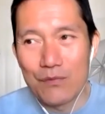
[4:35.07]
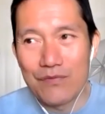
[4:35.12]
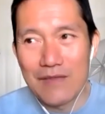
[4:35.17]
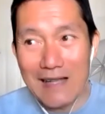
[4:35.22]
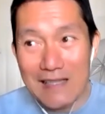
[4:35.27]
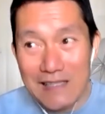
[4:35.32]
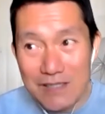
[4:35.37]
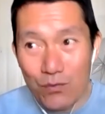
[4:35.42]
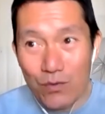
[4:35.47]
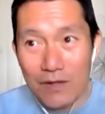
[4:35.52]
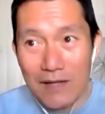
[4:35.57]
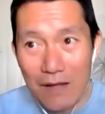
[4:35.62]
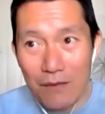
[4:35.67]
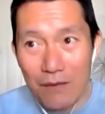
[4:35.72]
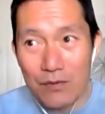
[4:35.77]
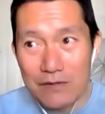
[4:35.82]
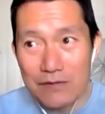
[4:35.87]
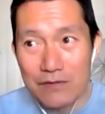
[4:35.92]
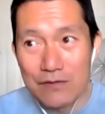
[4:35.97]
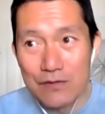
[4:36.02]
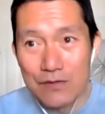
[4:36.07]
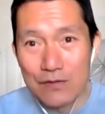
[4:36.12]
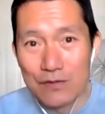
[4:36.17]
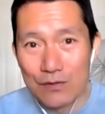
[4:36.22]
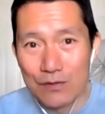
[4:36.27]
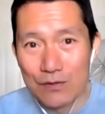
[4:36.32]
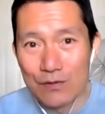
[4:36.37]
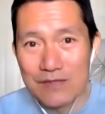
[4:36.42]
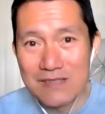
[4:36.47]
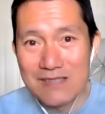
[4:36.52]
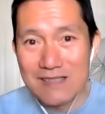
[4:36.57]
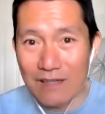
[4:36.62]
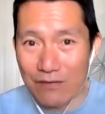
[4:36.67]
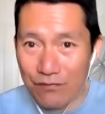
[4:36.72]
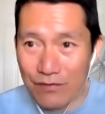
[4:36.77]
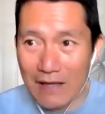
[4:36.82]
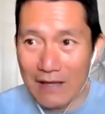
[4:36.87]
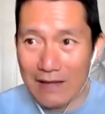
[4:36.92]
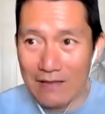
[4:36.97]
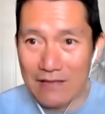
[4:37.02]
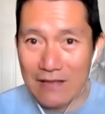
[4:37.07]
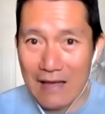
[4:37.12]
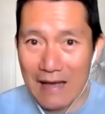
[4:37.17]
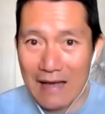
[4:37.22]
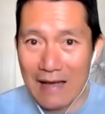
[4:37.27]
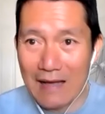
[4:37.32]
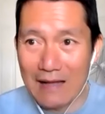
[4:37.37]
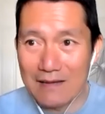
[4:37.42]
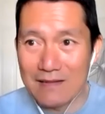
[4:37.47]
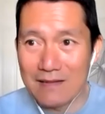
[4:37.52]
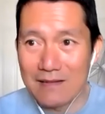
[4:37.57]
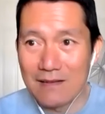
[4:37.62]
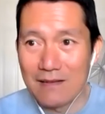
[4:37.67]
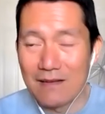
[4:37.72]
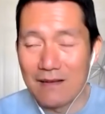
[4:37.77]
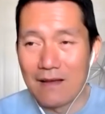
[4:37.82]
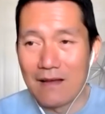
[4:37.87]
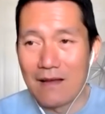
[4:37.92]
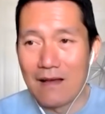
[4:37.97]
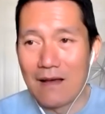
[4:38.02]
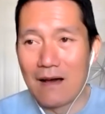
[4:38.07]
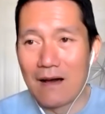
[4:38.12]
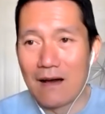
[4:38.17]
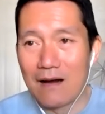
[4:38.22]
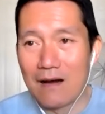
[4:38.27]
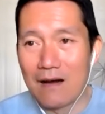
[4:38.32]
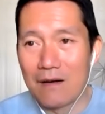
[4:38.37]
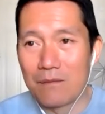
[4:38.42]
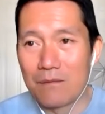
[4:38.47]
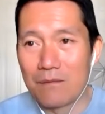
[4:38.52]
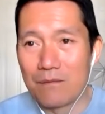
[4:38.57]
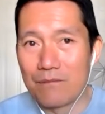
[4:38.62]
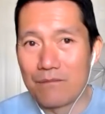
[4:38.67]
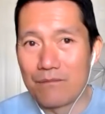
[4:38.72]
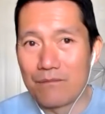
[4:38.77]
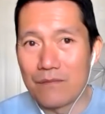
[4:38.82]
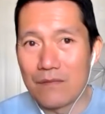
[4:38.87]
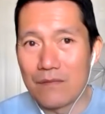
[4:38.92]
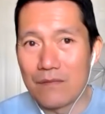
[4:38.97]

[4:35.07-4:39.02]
that's what i would do stuff like that um,